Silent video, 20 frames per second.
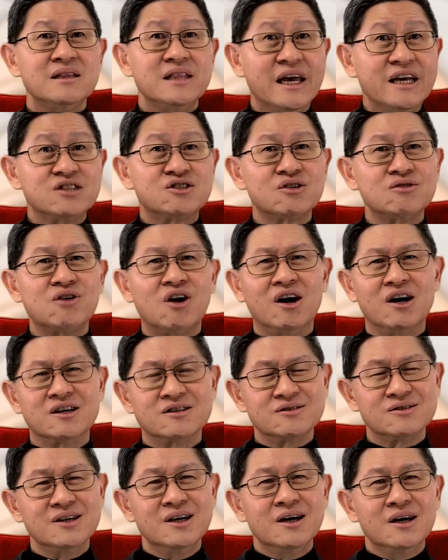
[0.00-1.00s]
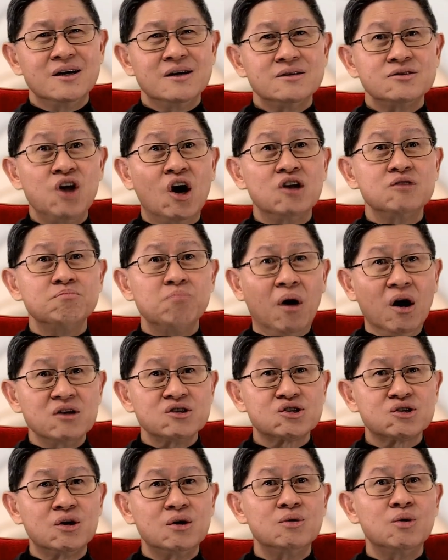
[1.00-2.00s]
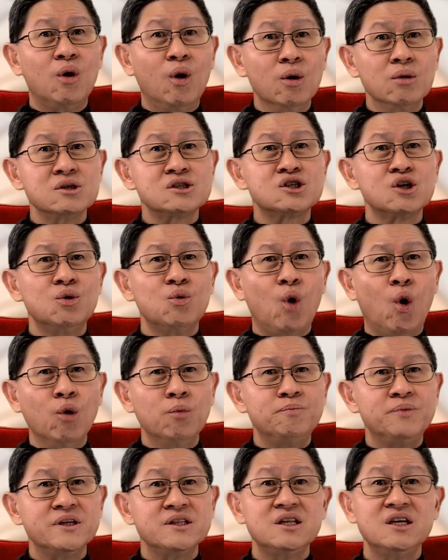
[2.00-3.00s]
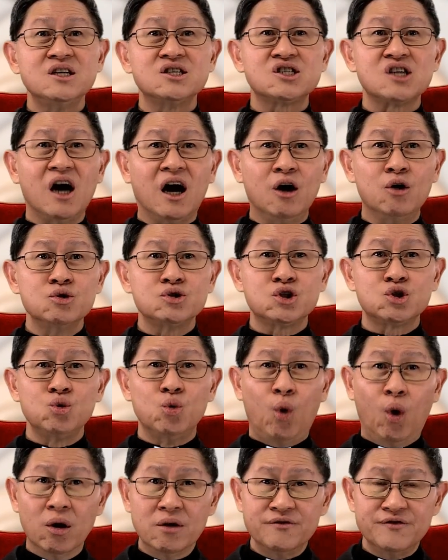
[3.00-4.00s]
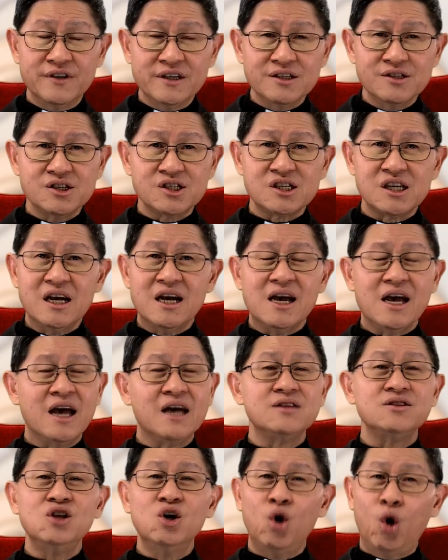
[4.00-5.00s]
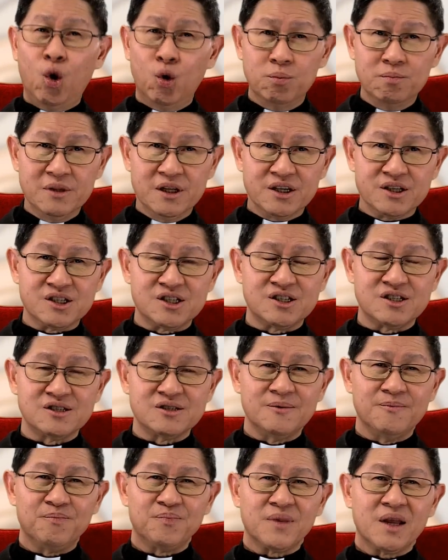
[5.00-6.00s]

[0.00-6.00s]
Later on, Don Bosco also opened his house to orphans and the homeless.